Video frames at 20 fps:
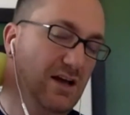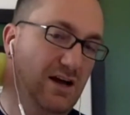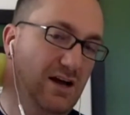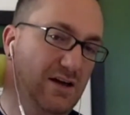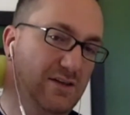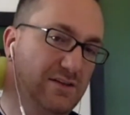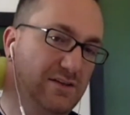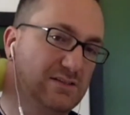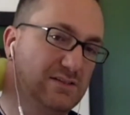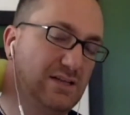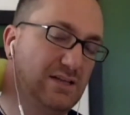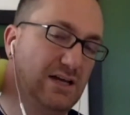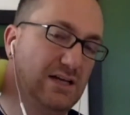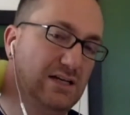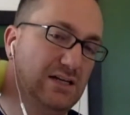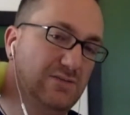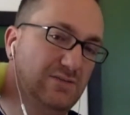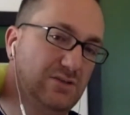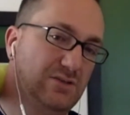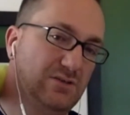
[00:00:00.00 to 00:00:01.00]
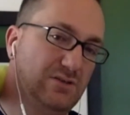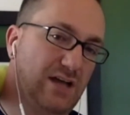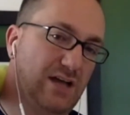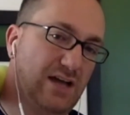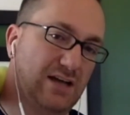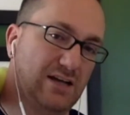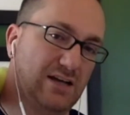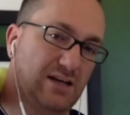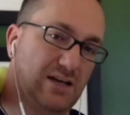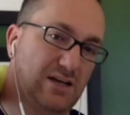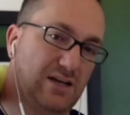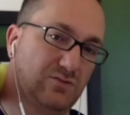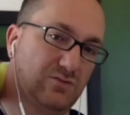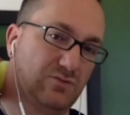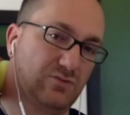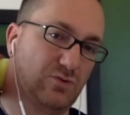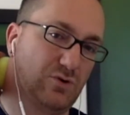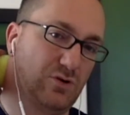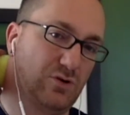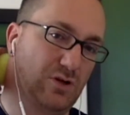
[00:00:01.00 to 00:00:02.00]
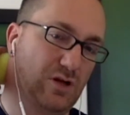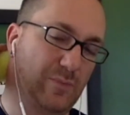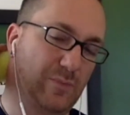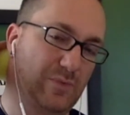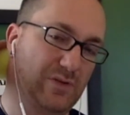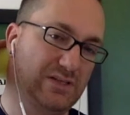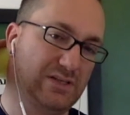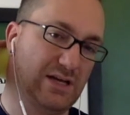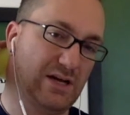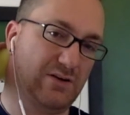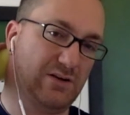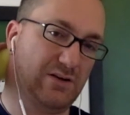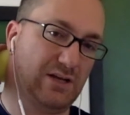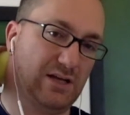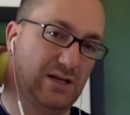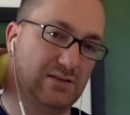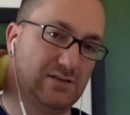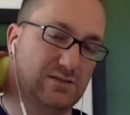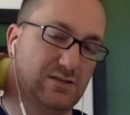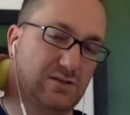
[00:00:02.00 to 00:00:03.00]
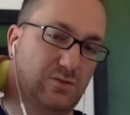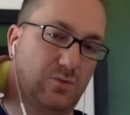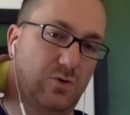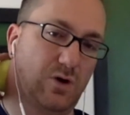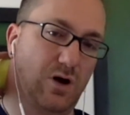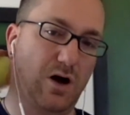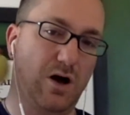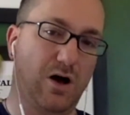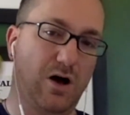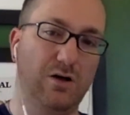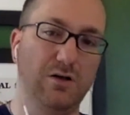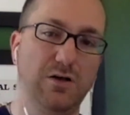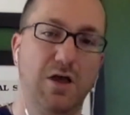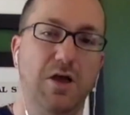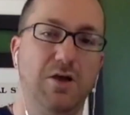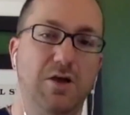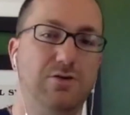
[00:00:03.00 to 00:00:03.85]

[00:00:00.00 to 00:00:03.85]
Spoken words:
on the side of your neck and roll up and down against the wall.